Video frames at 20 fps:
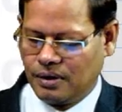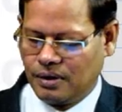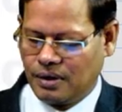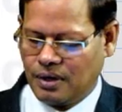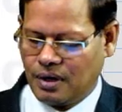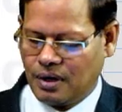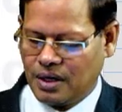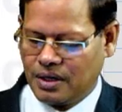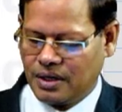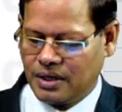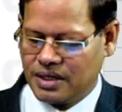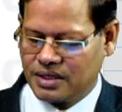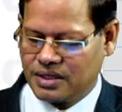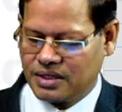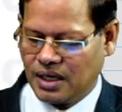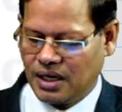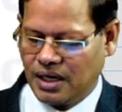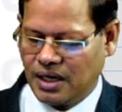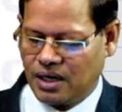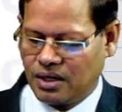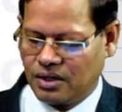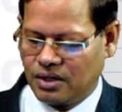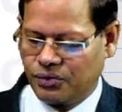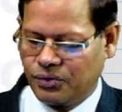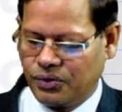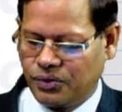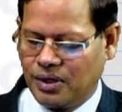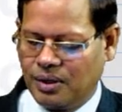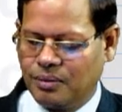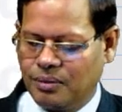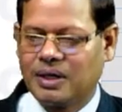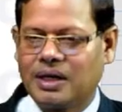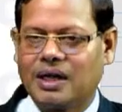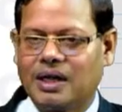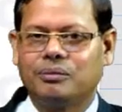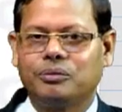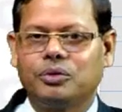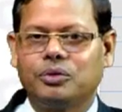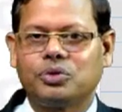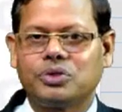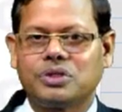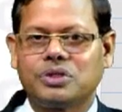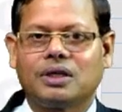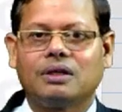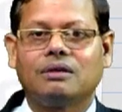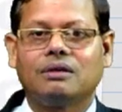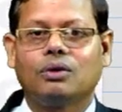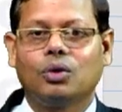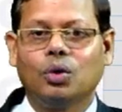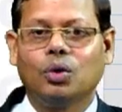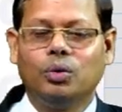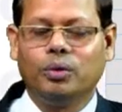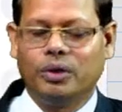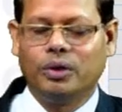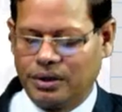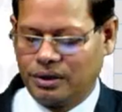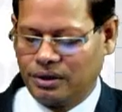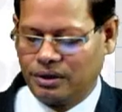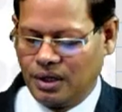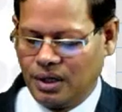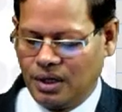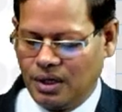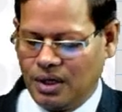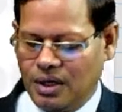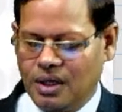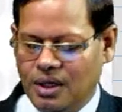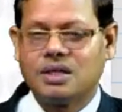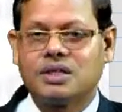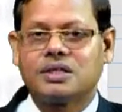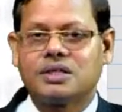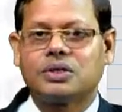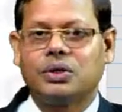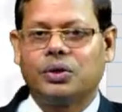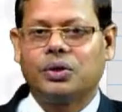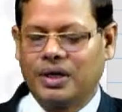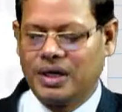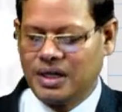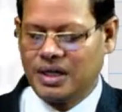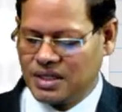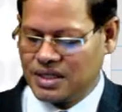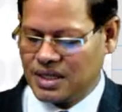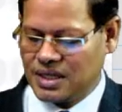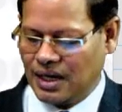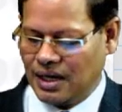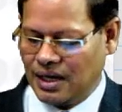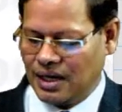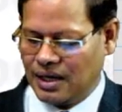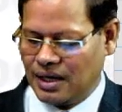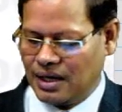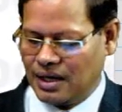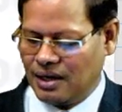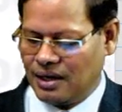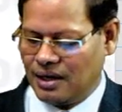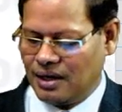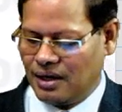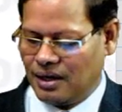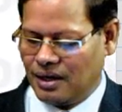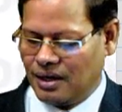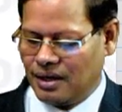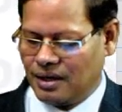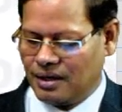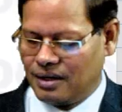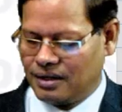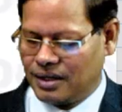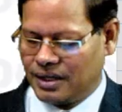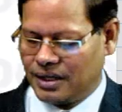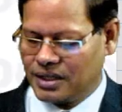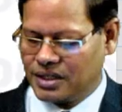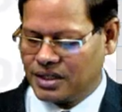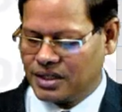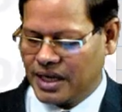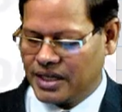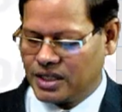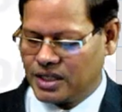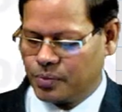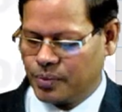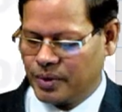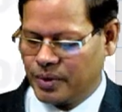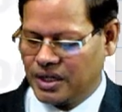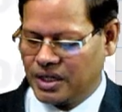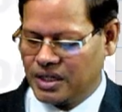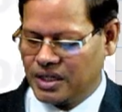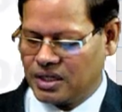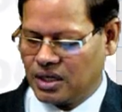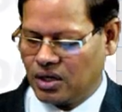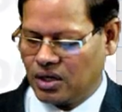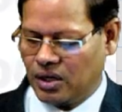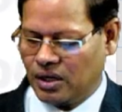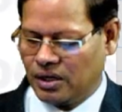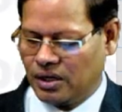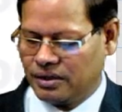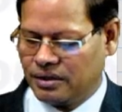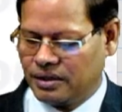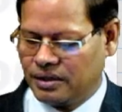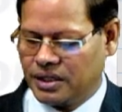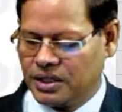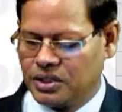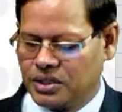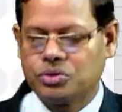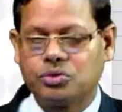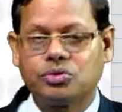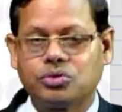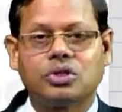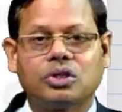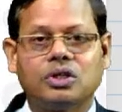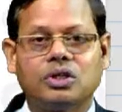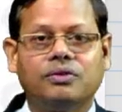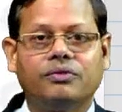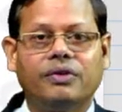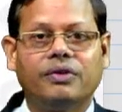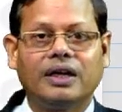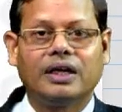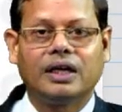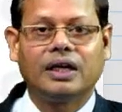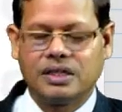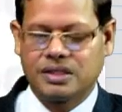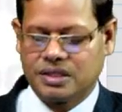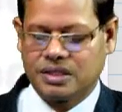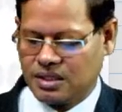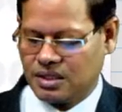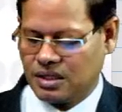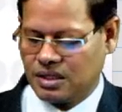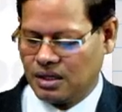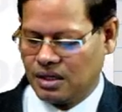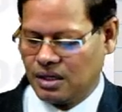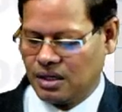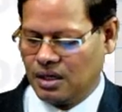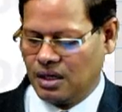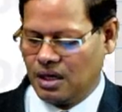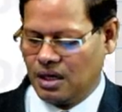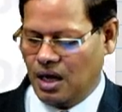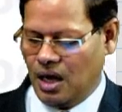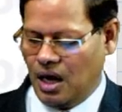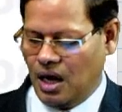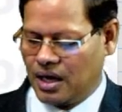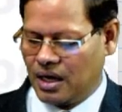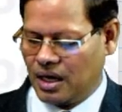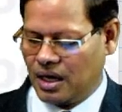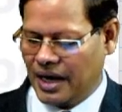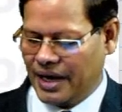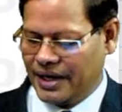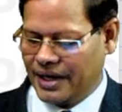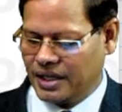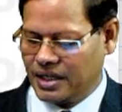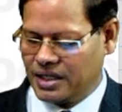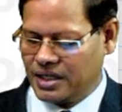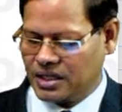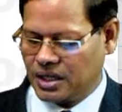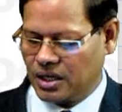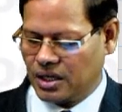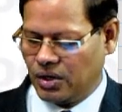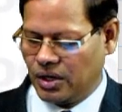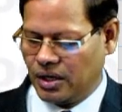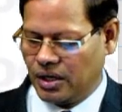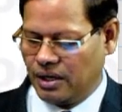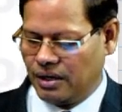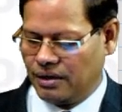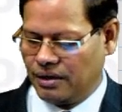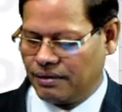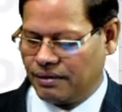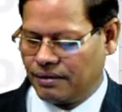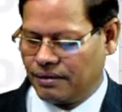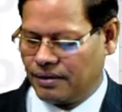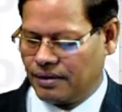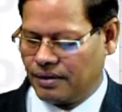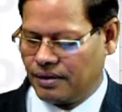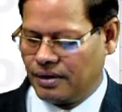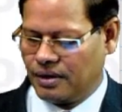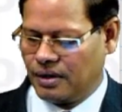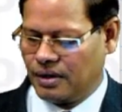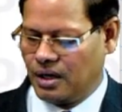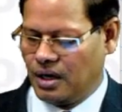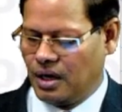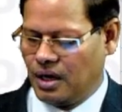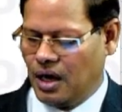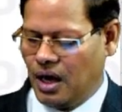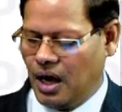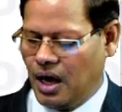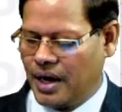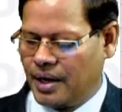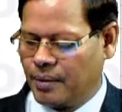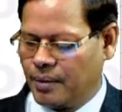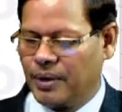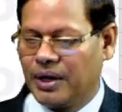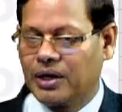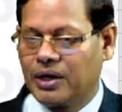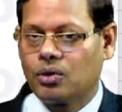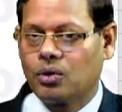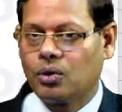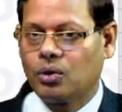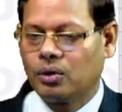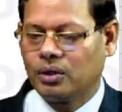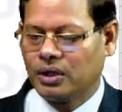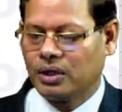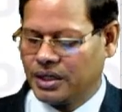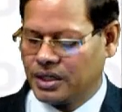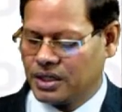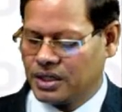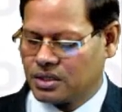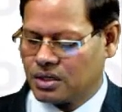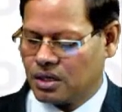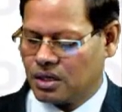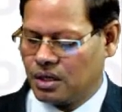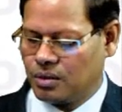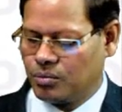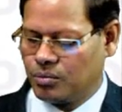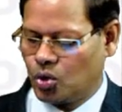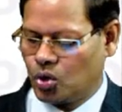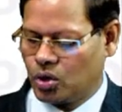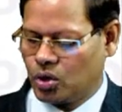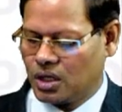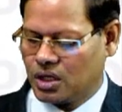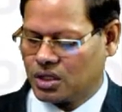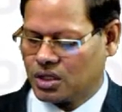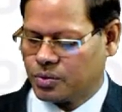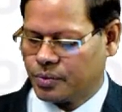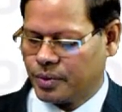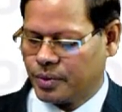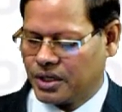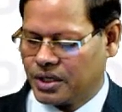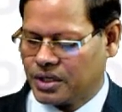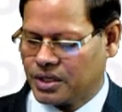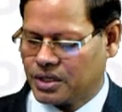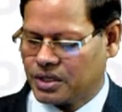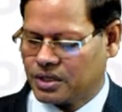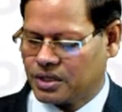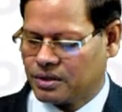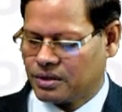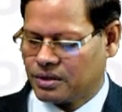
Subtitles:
not necessarily auto fuel, but I am using clue word. So, diesel, that is high speed diesel oil, that is used in vehicles, and light diesel oil and petrol, that is called motor spirit.